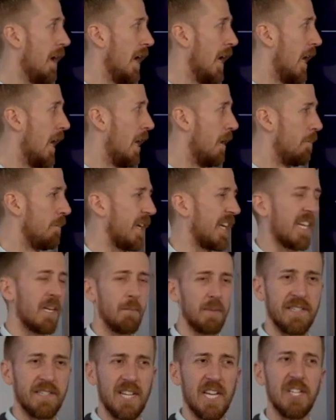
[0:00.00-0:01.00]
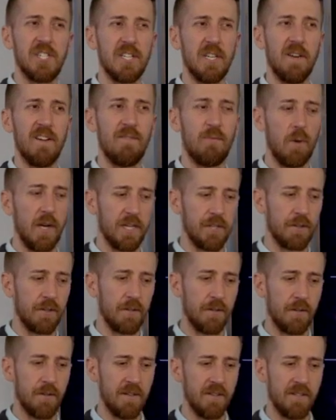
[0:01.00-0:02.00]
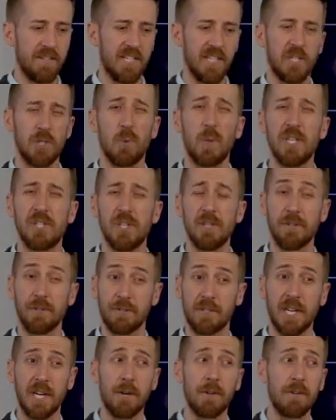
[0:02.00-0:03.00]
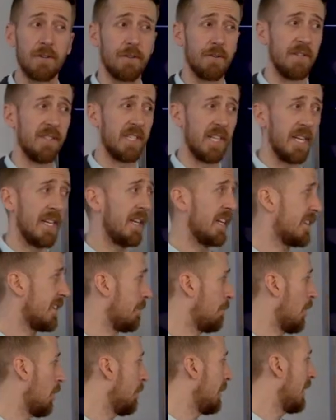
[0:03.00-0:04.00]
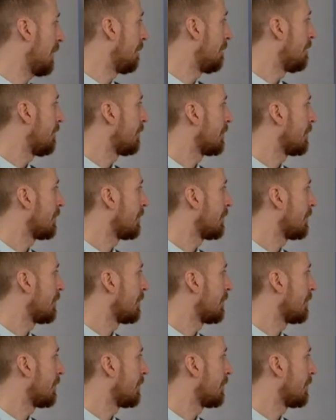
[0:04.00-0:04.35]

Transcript: Um, it tension of what your, the situation your character is in at the moment.